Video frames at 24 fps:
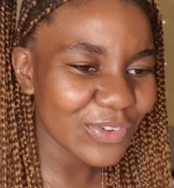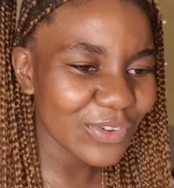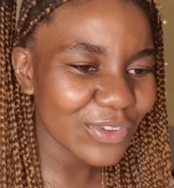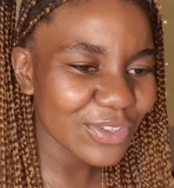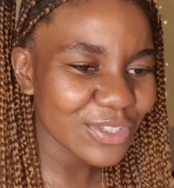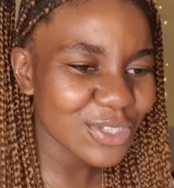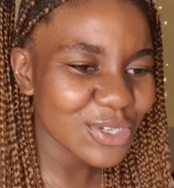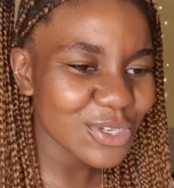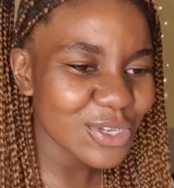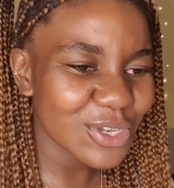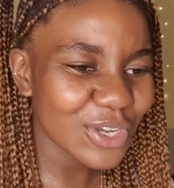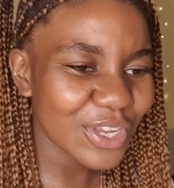
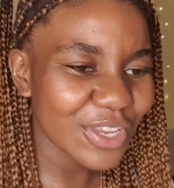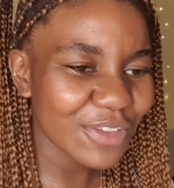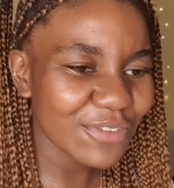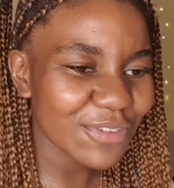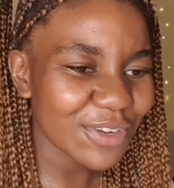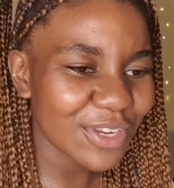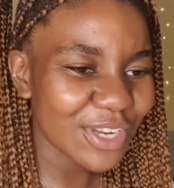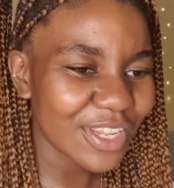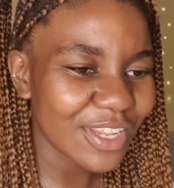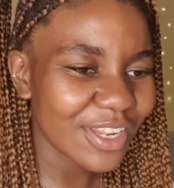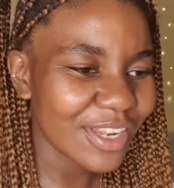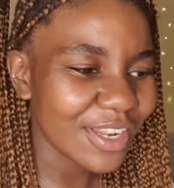so you're
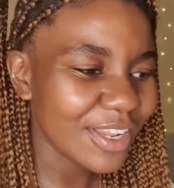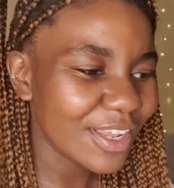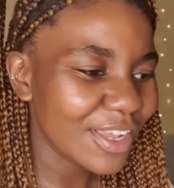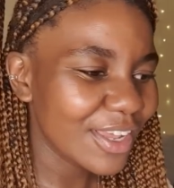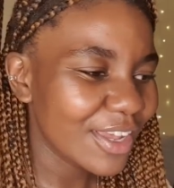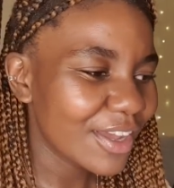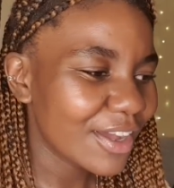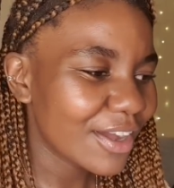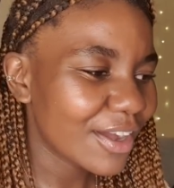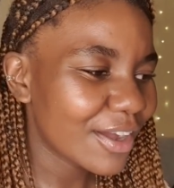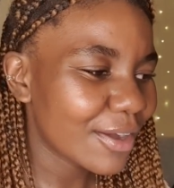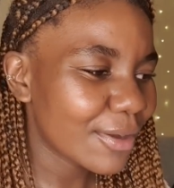giving it
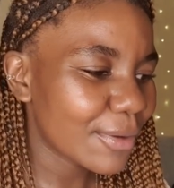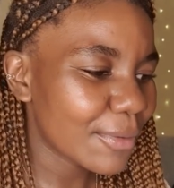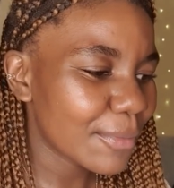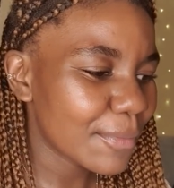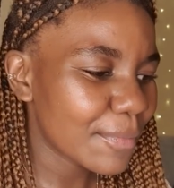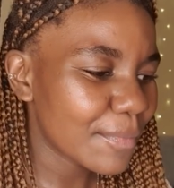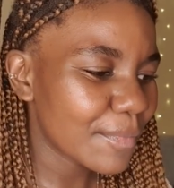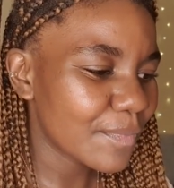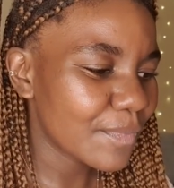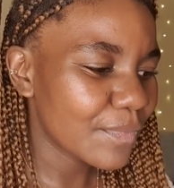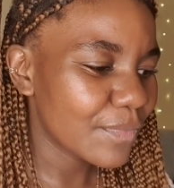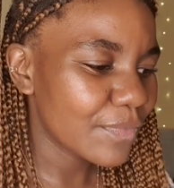
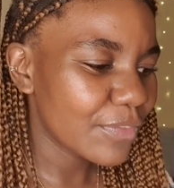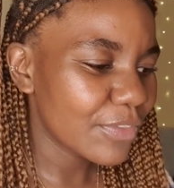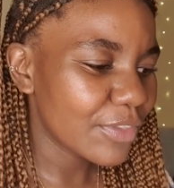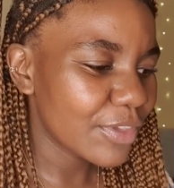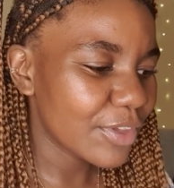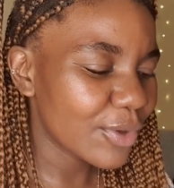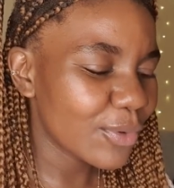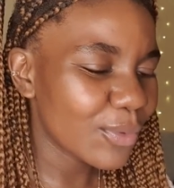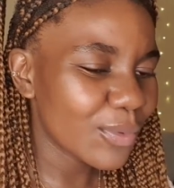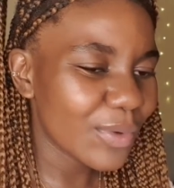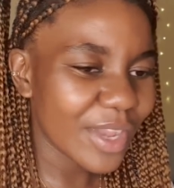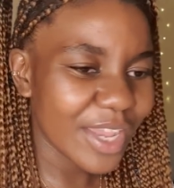um
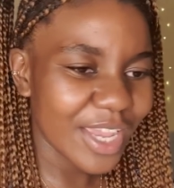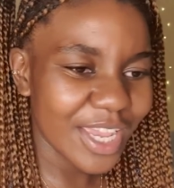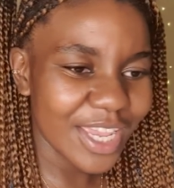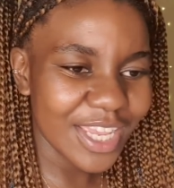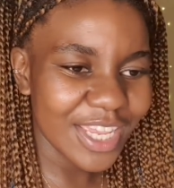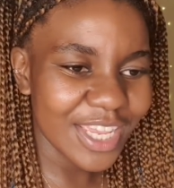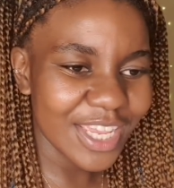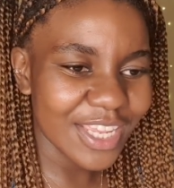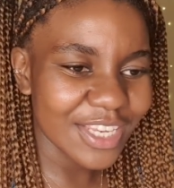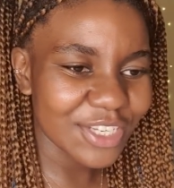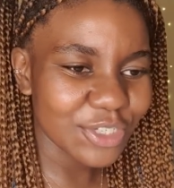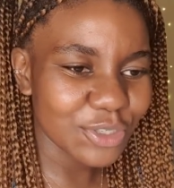
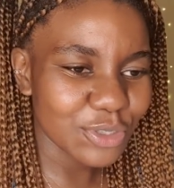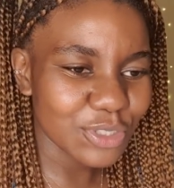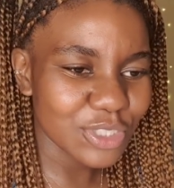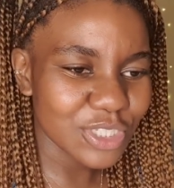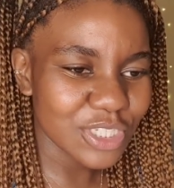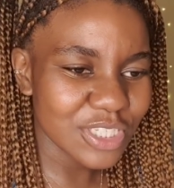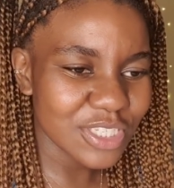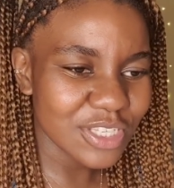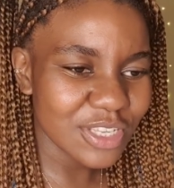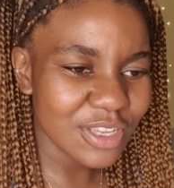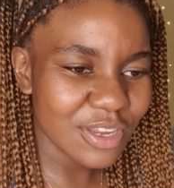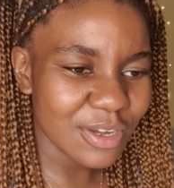away and you're
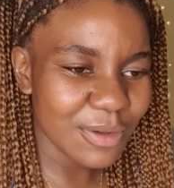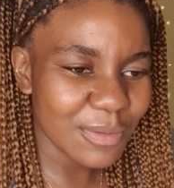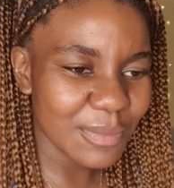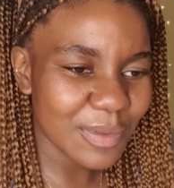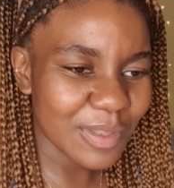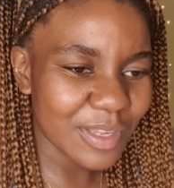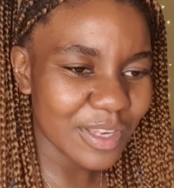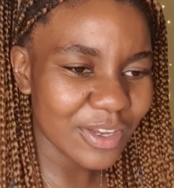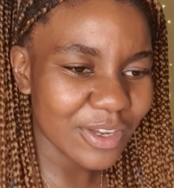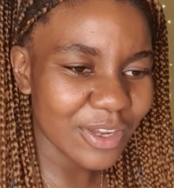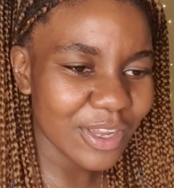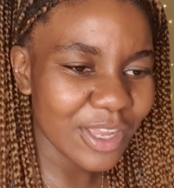just going to
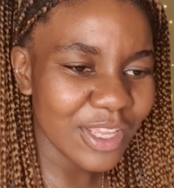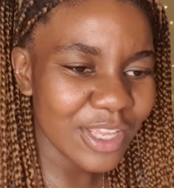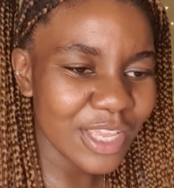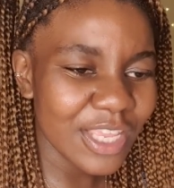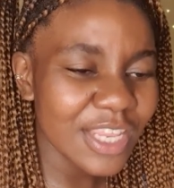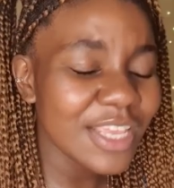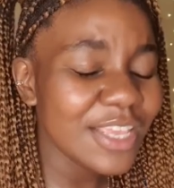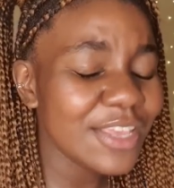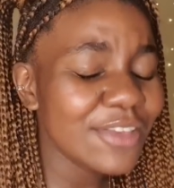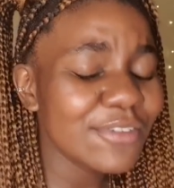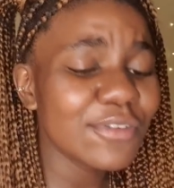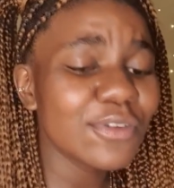be like
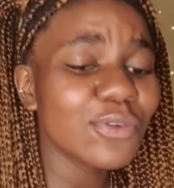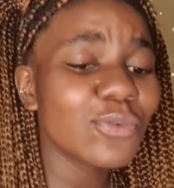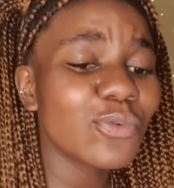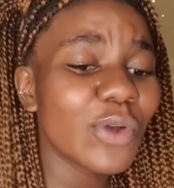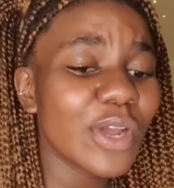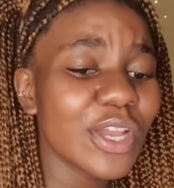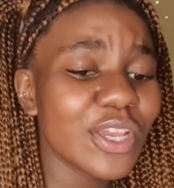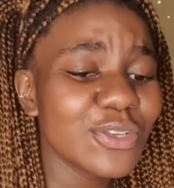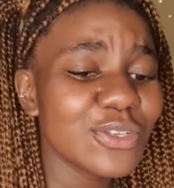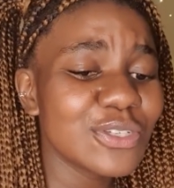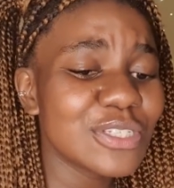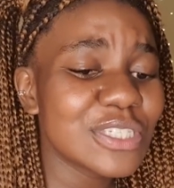even
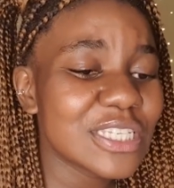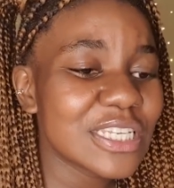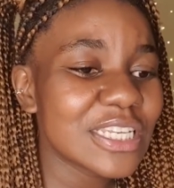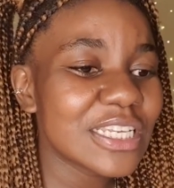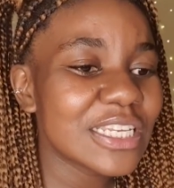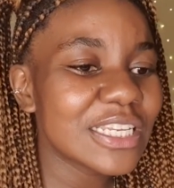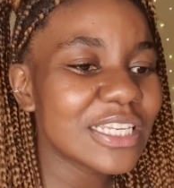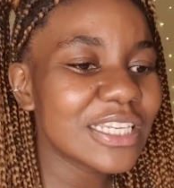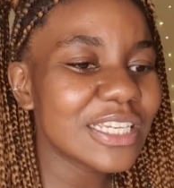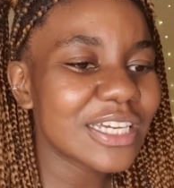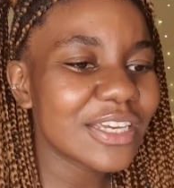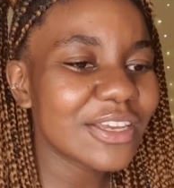where you
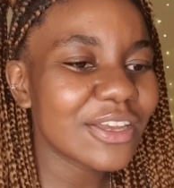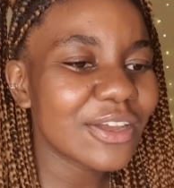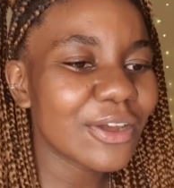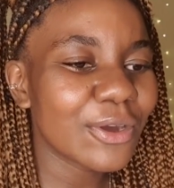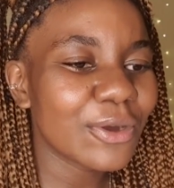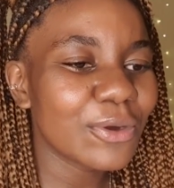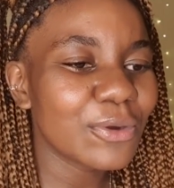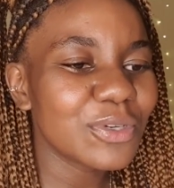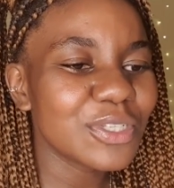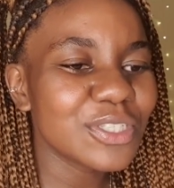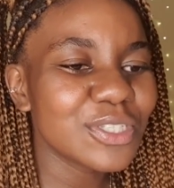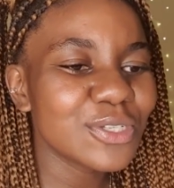see like
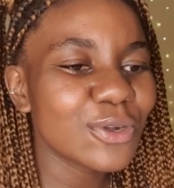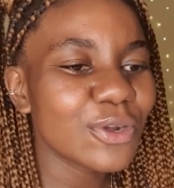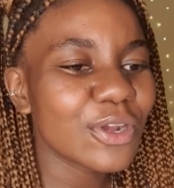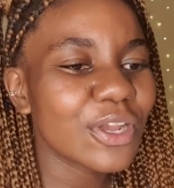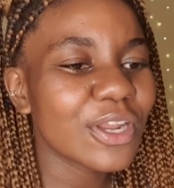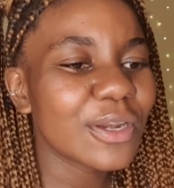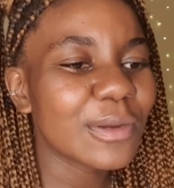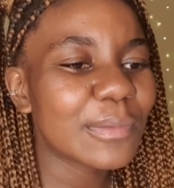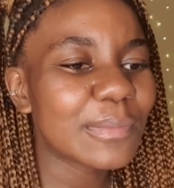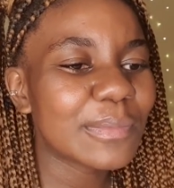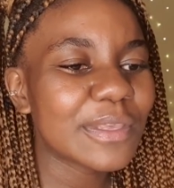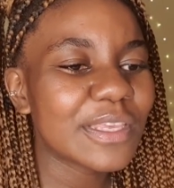oh it's not
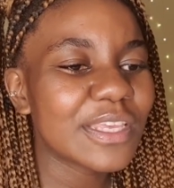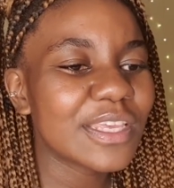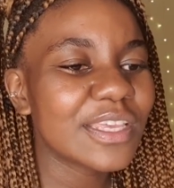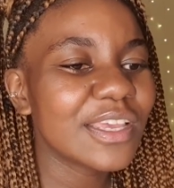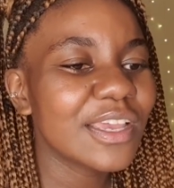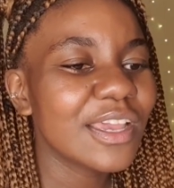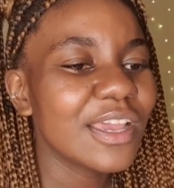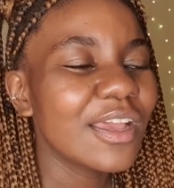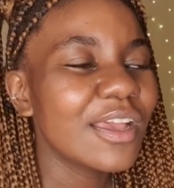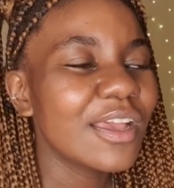going to be